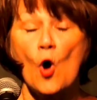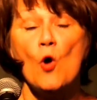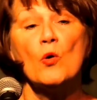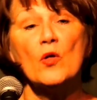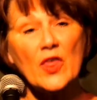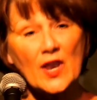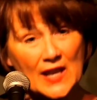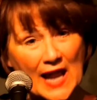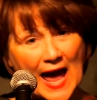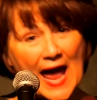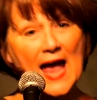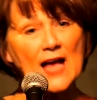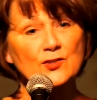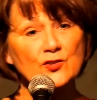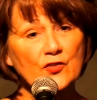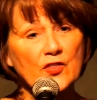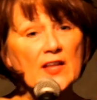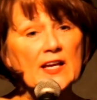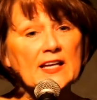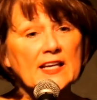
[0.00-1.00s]
Well, the
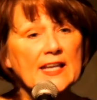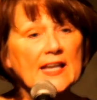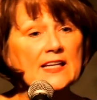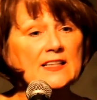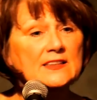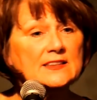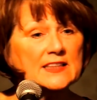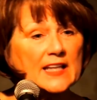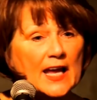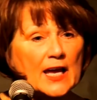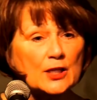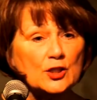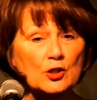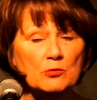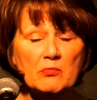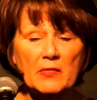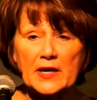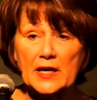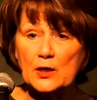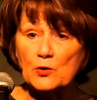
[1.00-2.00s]
last thing he said
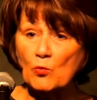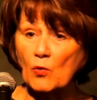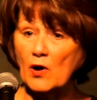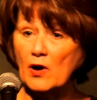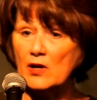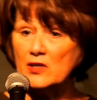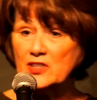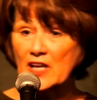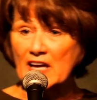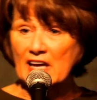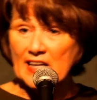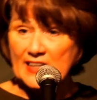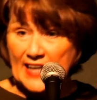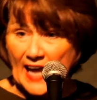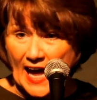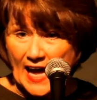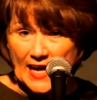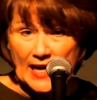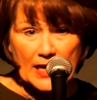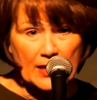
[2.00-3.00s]
to me was,
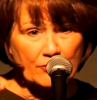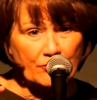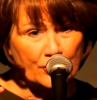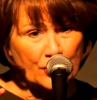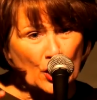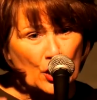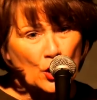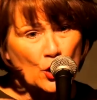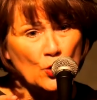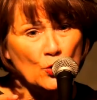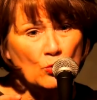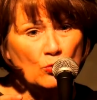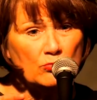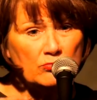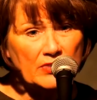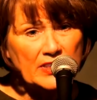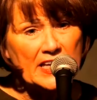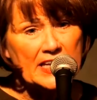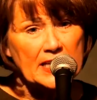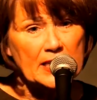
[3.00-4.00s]
now, if you
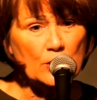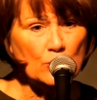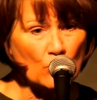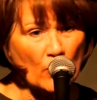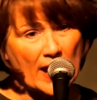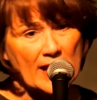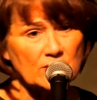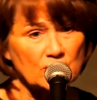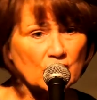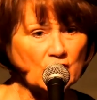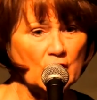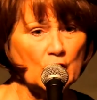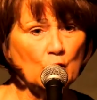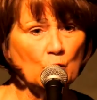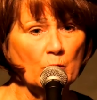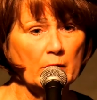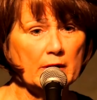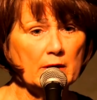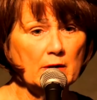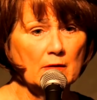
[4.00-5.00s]
need
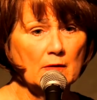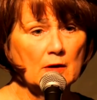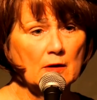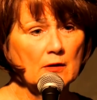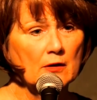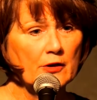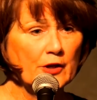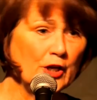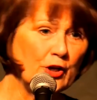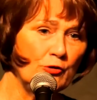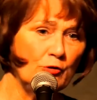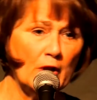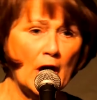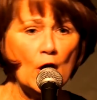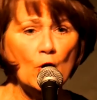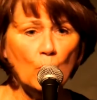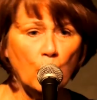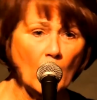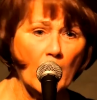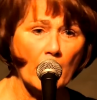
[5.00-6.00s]
rescuing, you
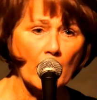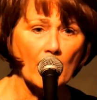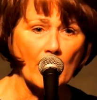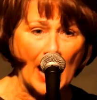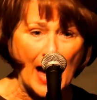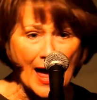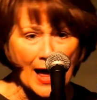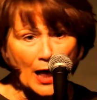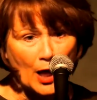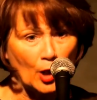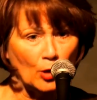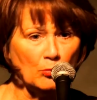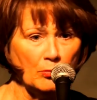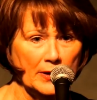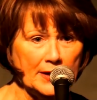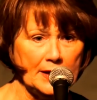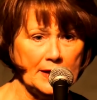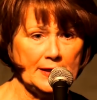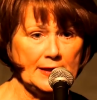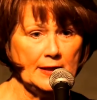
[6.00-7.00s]
know where I'll
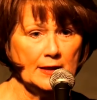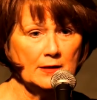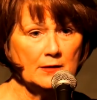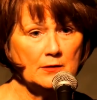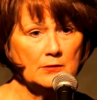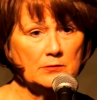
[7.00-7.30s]
be.